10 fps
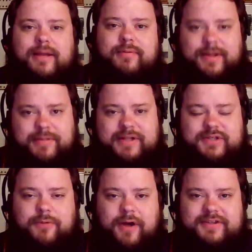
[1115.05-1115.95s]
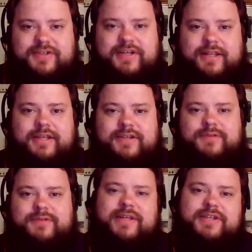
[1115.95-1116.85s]
I mean, like Ben Swan said in
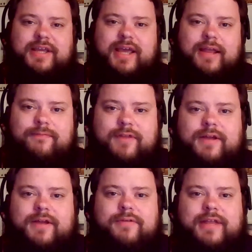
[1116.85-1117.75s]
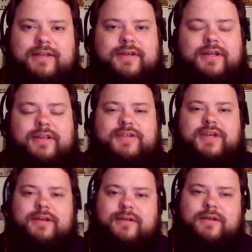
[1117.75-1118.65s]
his Pizzagate video that he did, he's
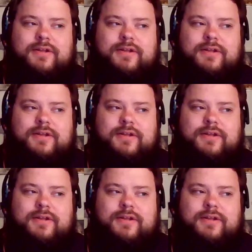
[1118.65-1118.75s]
like,